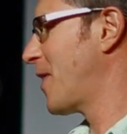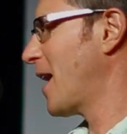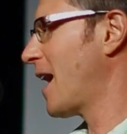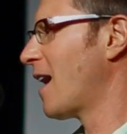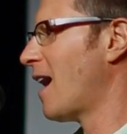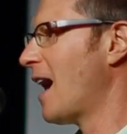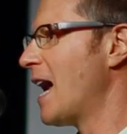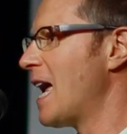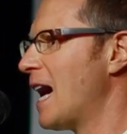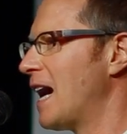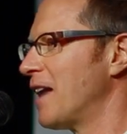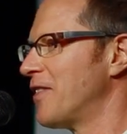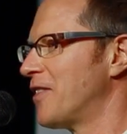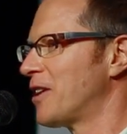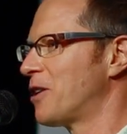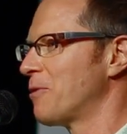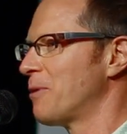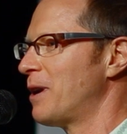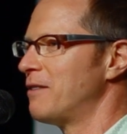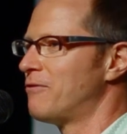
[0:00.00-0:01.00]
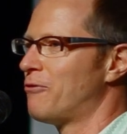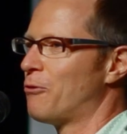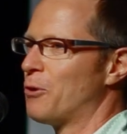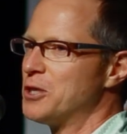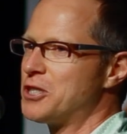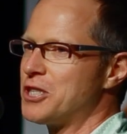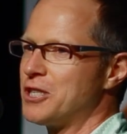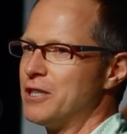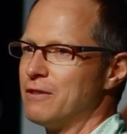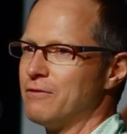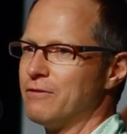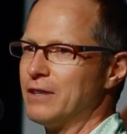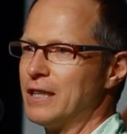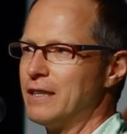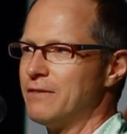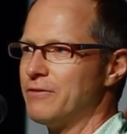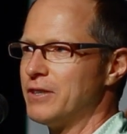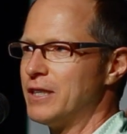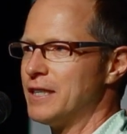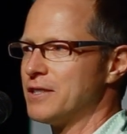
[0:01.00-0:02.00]
I had the great fortune of
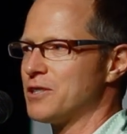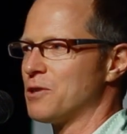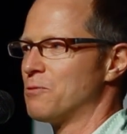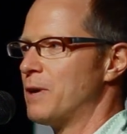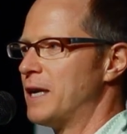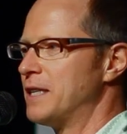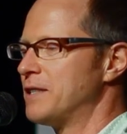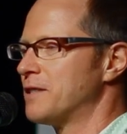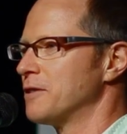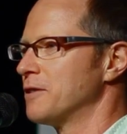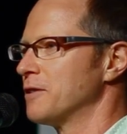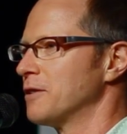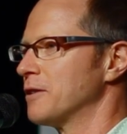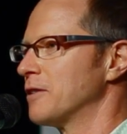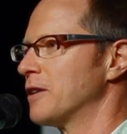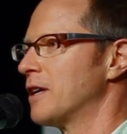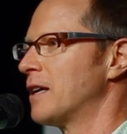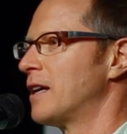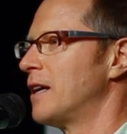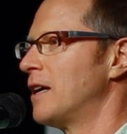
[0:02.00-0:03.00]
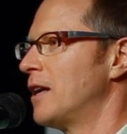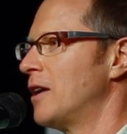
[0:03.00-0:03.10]
living as a renter